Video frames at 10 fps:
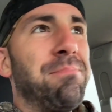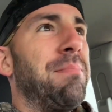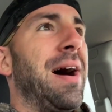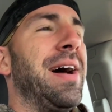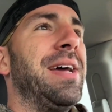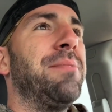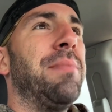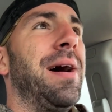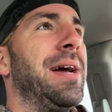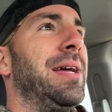My
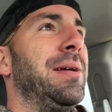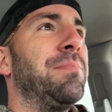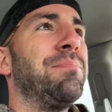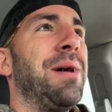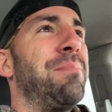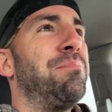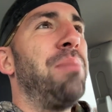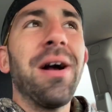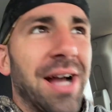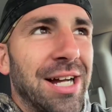my my
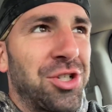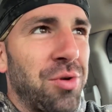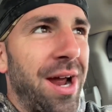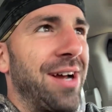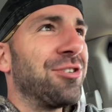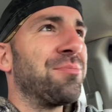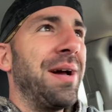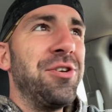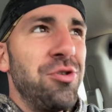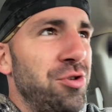Buckeye trails, my New